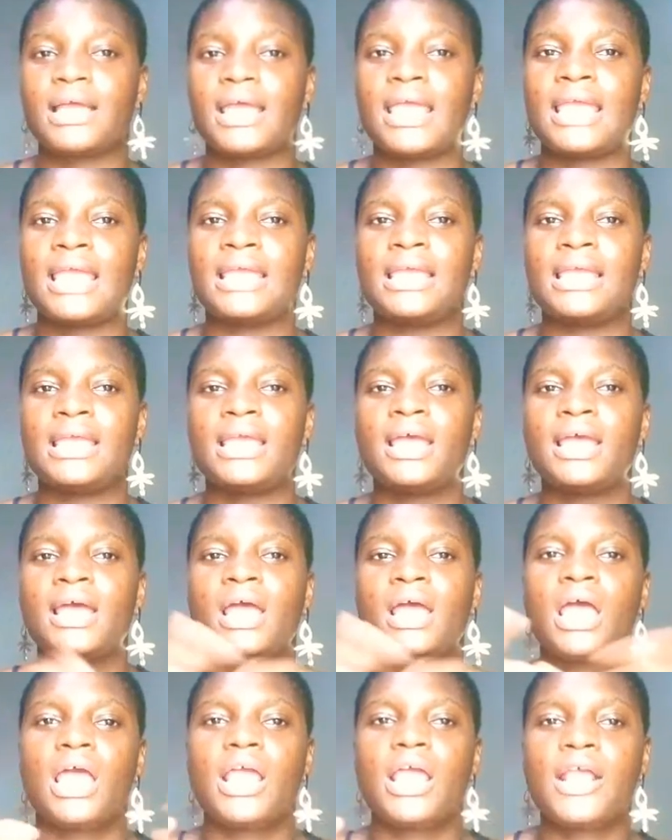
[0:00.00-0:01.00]
a
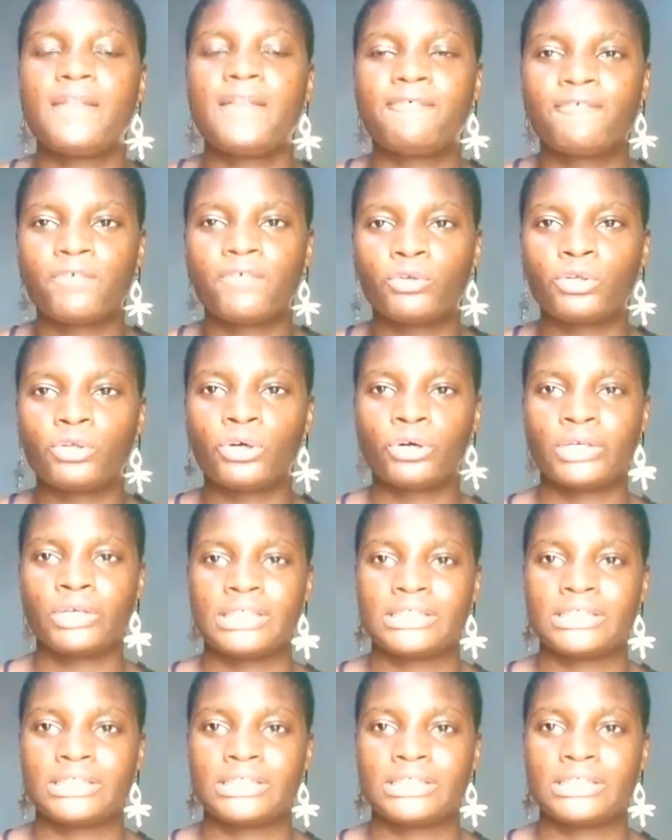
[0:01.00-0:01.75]
hateful or a